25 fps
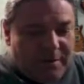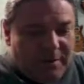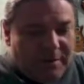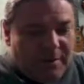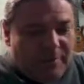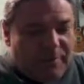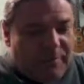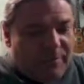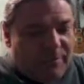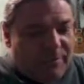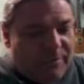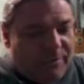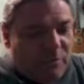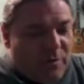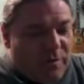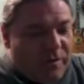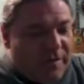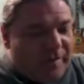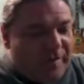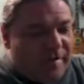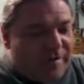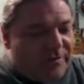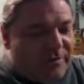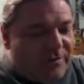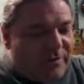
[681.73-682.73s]
I wrote a book,
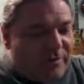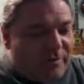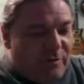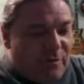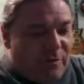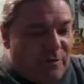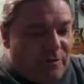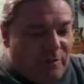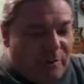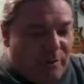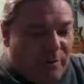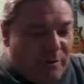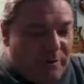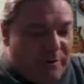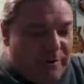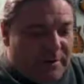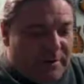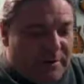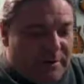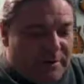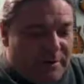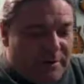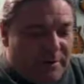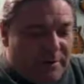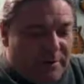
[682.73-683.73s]

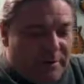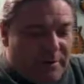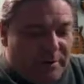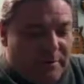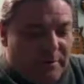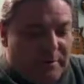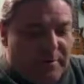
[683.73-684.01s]
which is